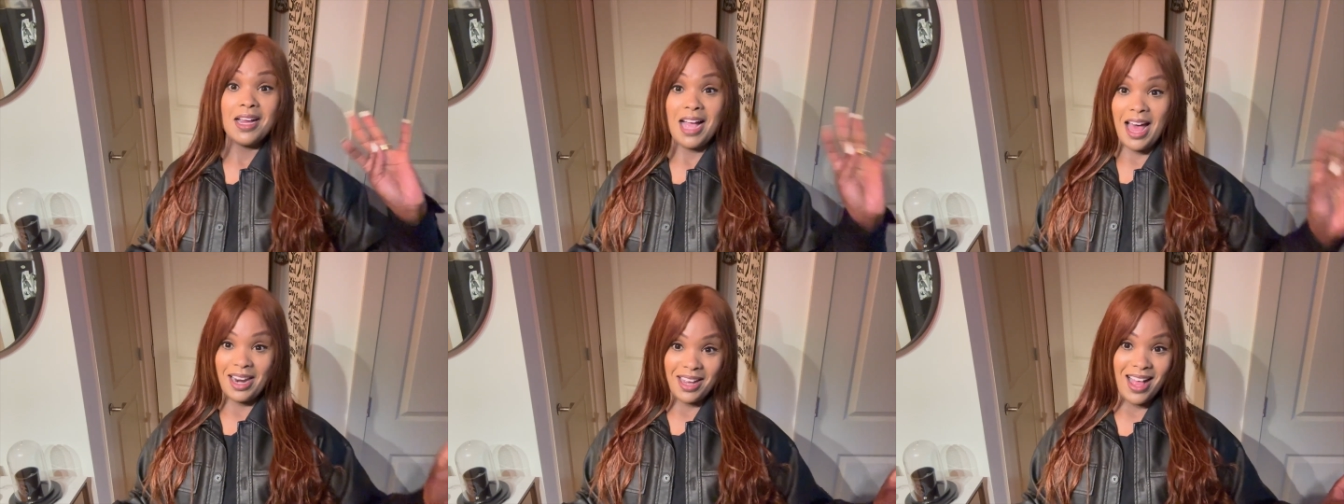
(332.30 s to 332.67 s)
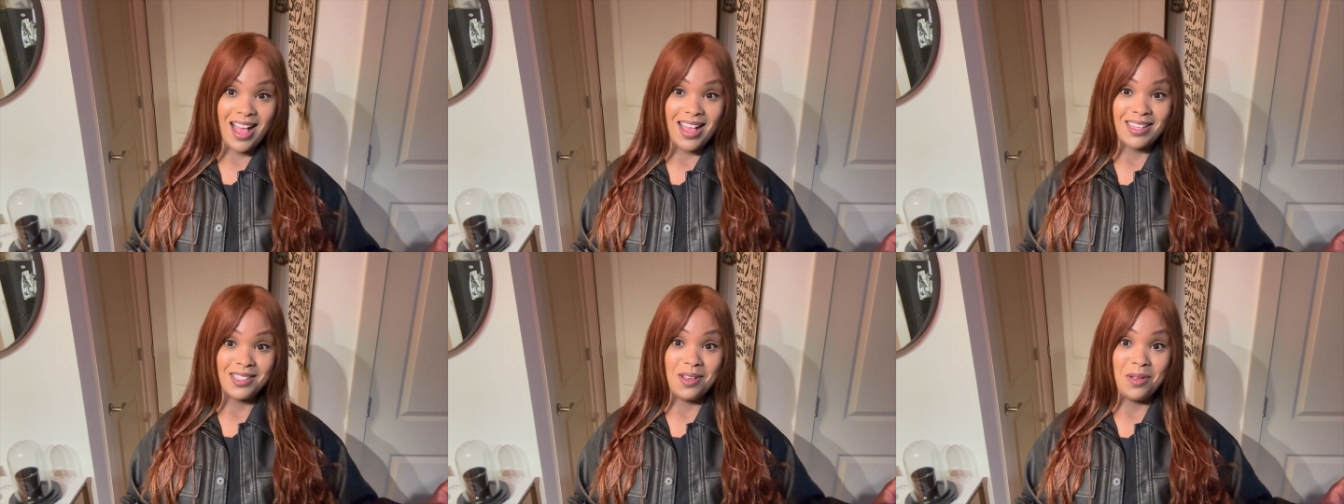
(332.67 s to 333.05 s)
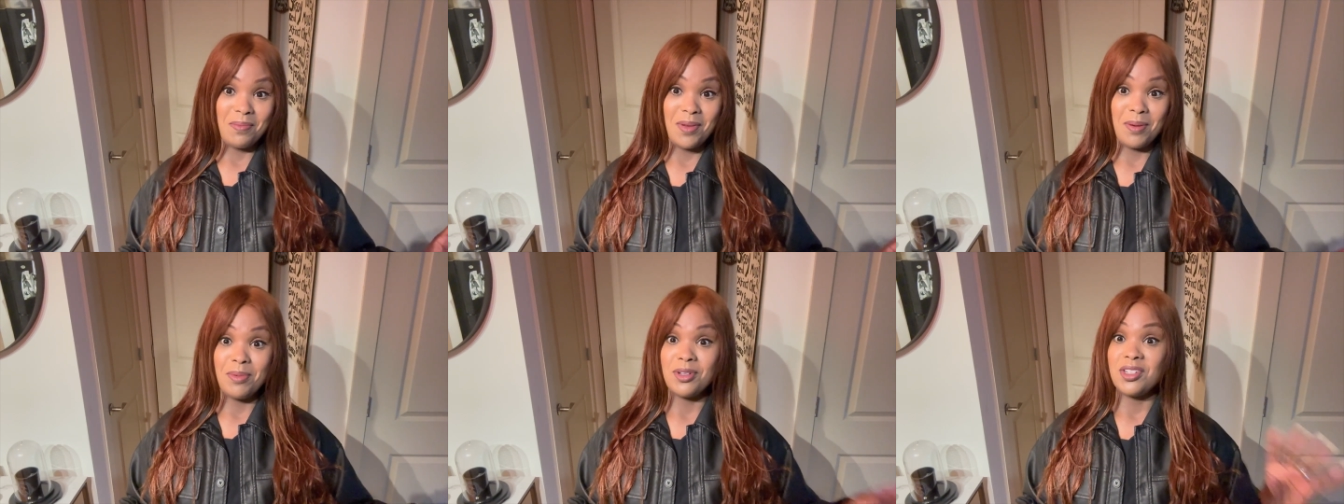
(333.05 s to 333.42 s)
got a Costco
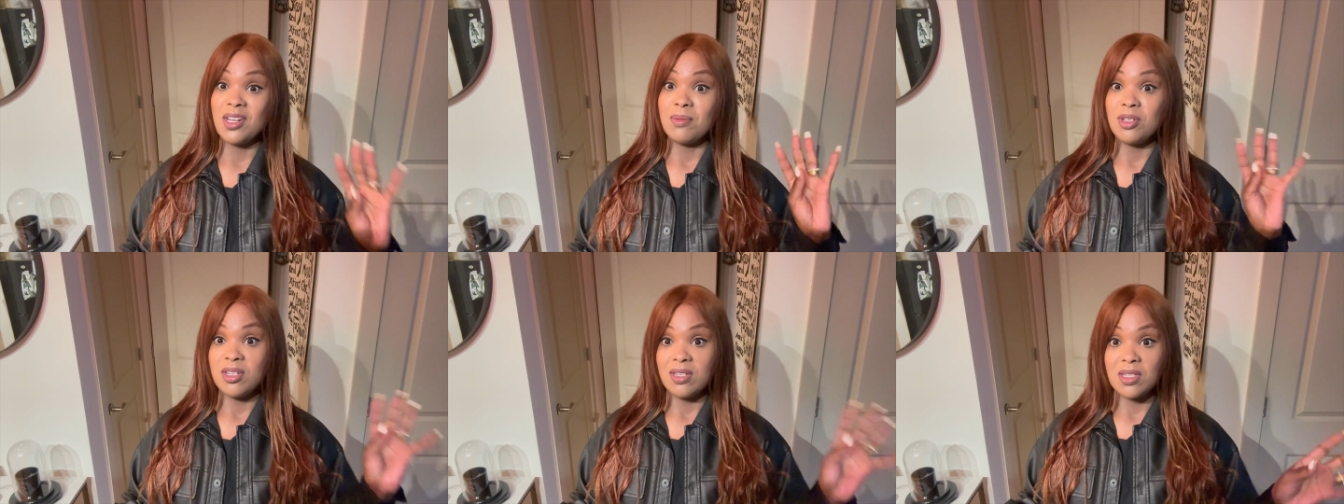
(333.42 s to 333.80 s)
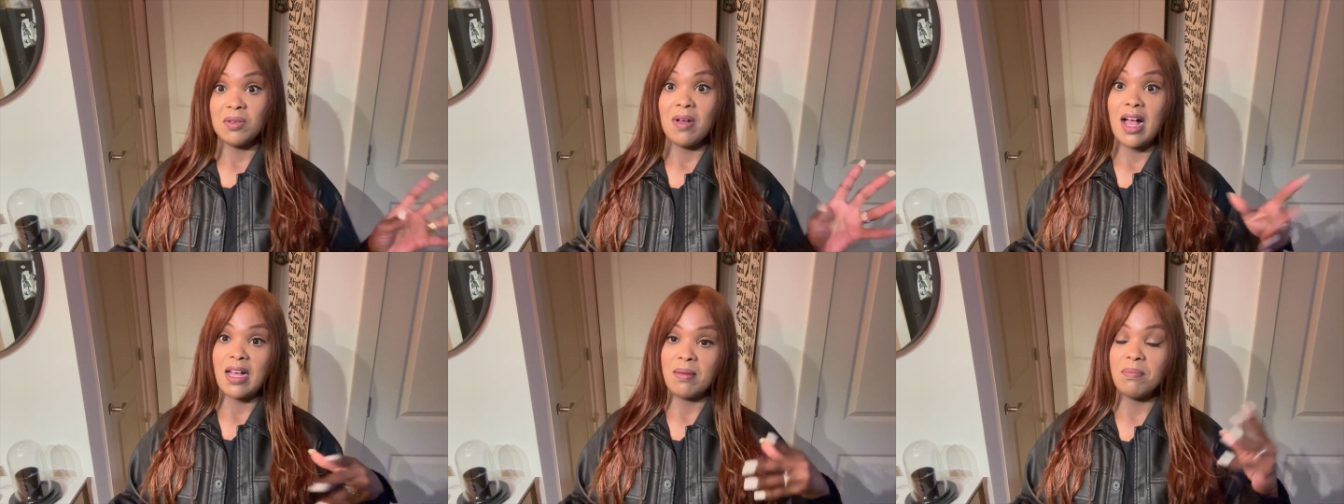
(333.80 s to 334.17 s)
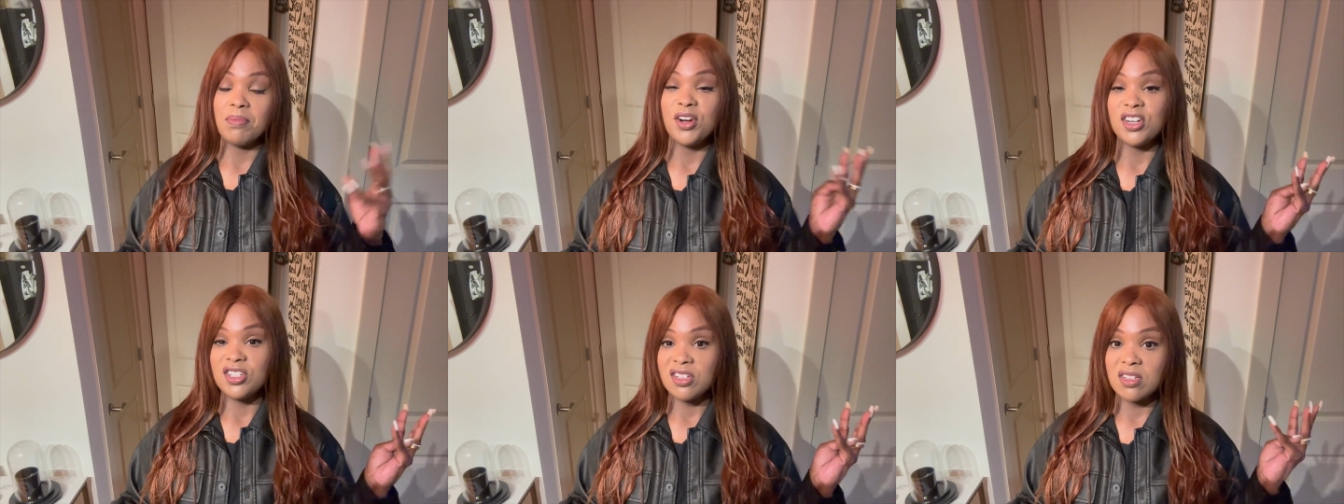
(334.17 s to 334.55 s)
membership just so I can
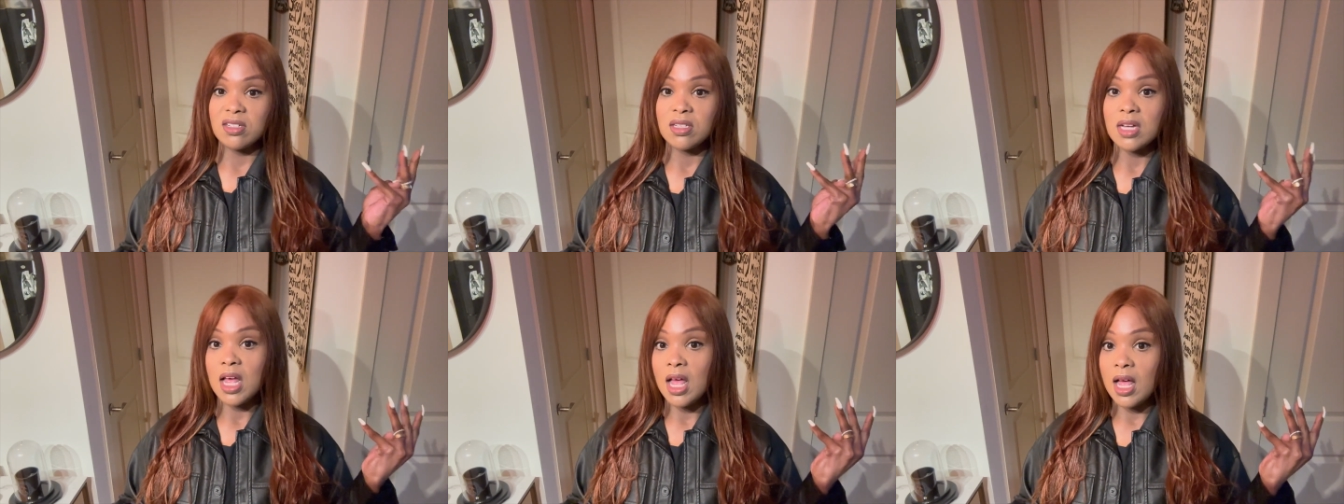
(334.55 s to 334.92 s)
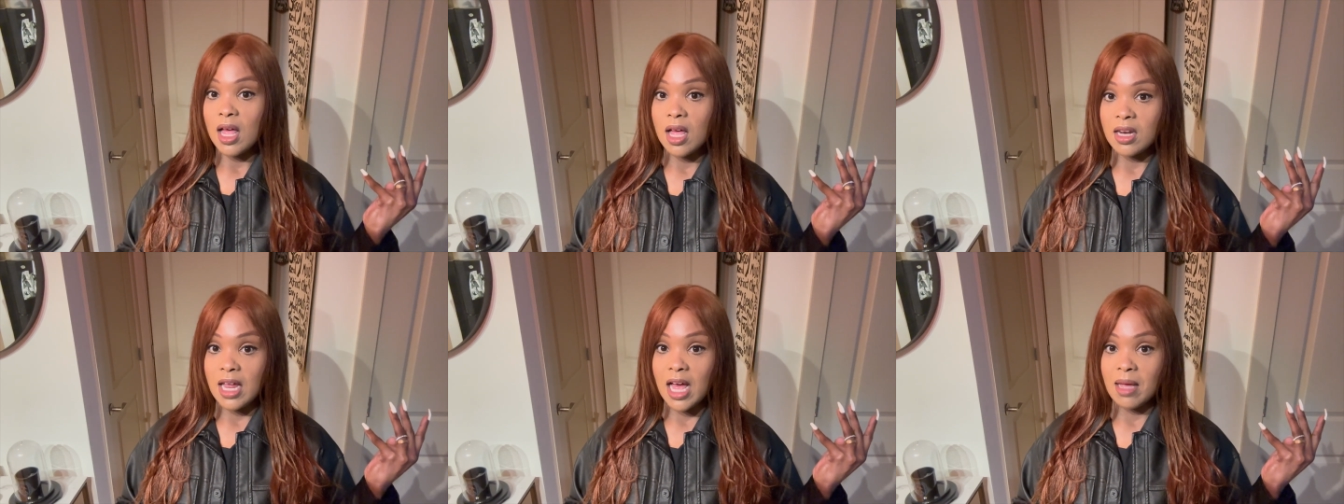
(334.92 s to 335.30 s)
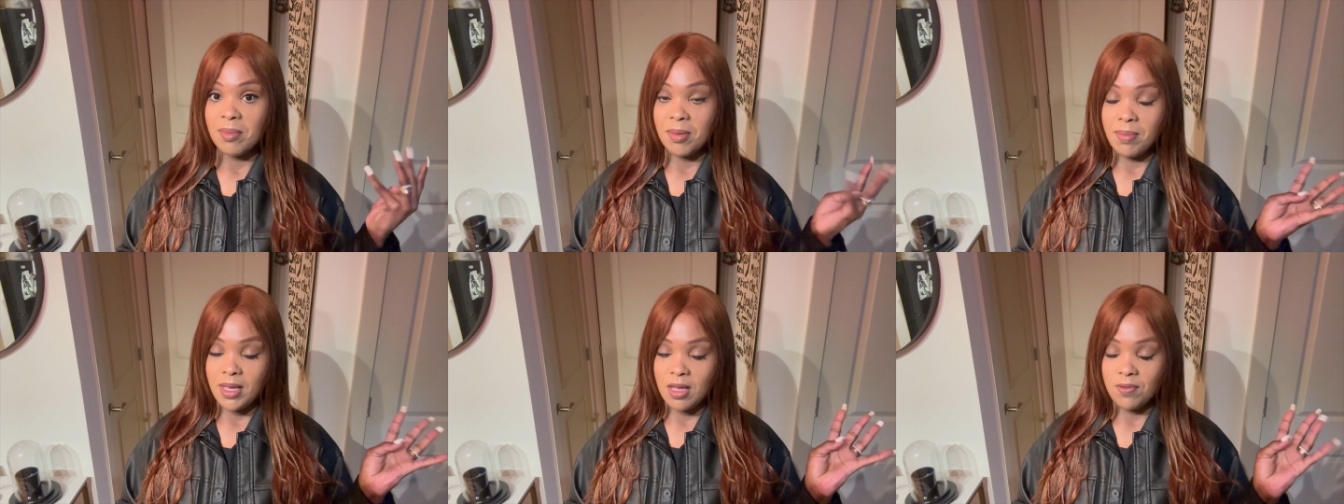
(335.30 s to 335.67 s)
purchase a
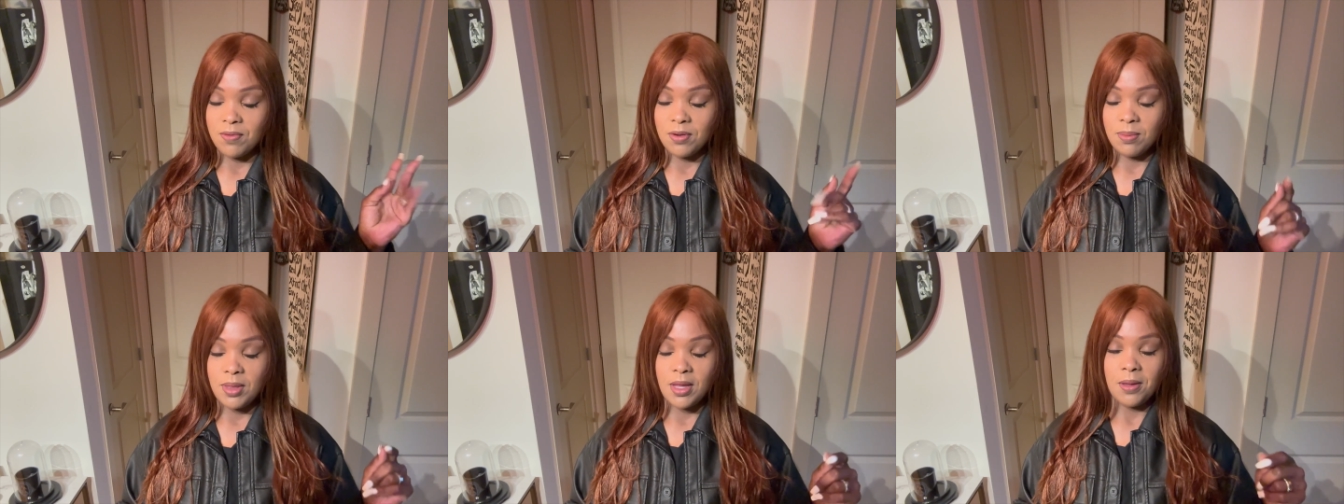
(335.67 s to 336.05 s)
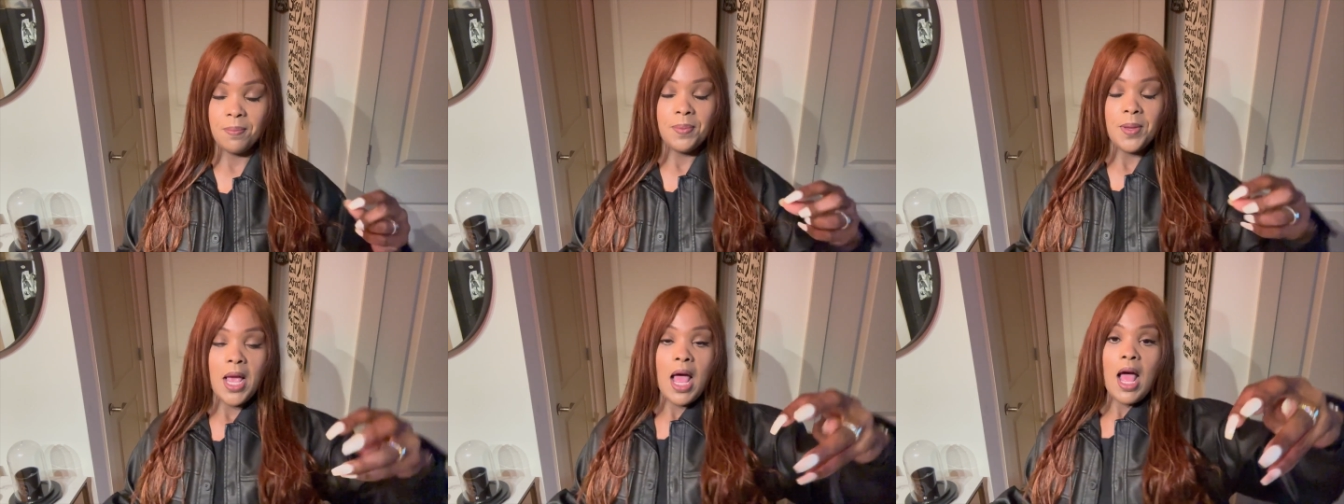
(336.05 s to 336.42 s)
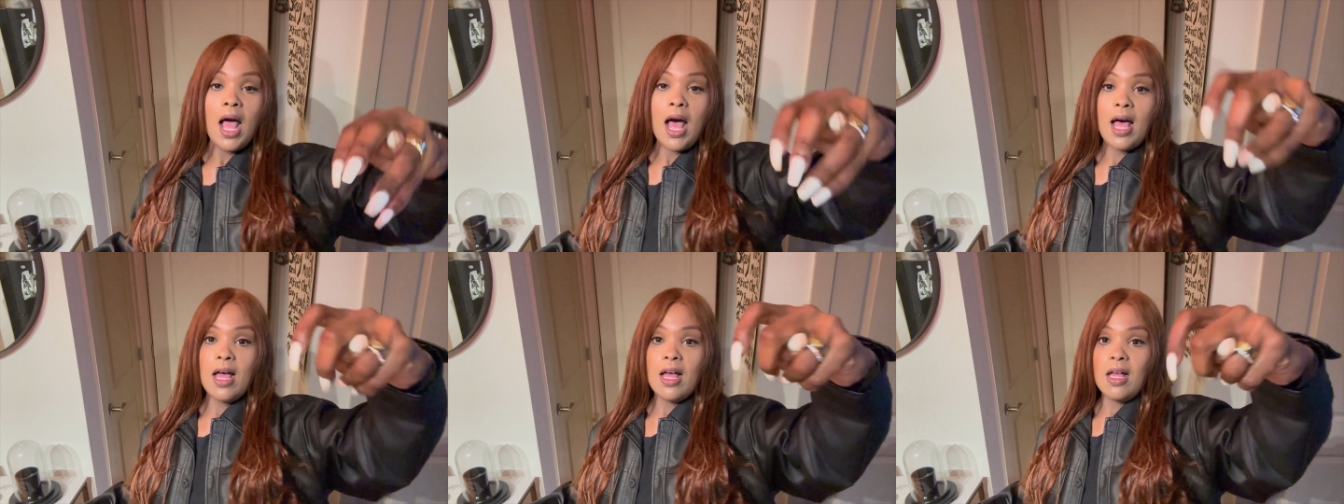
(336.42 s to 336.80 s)
diamond band from them.
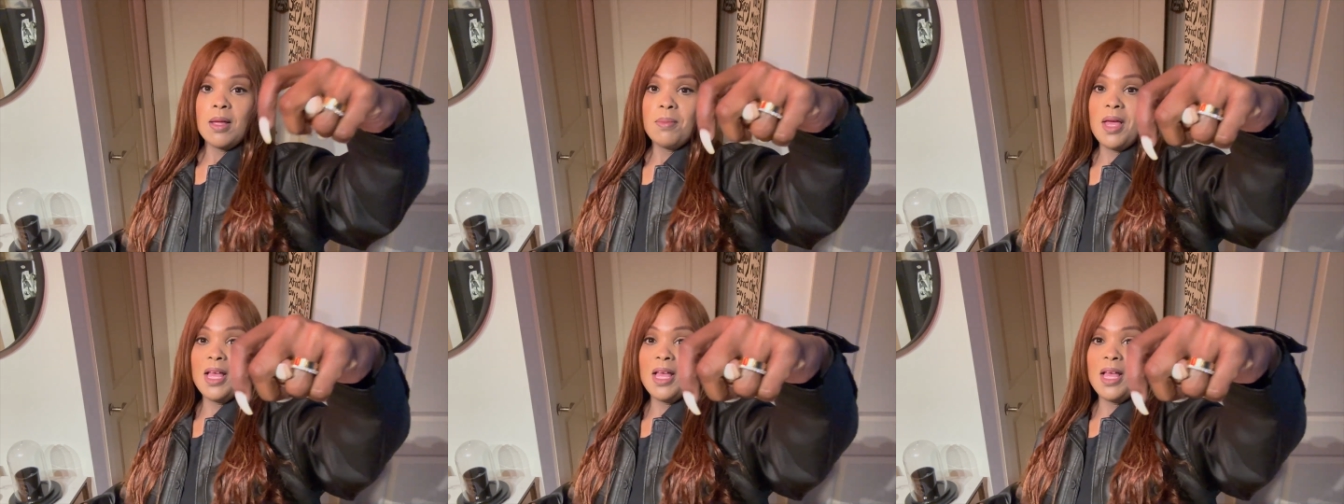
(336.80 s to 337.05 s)
Um,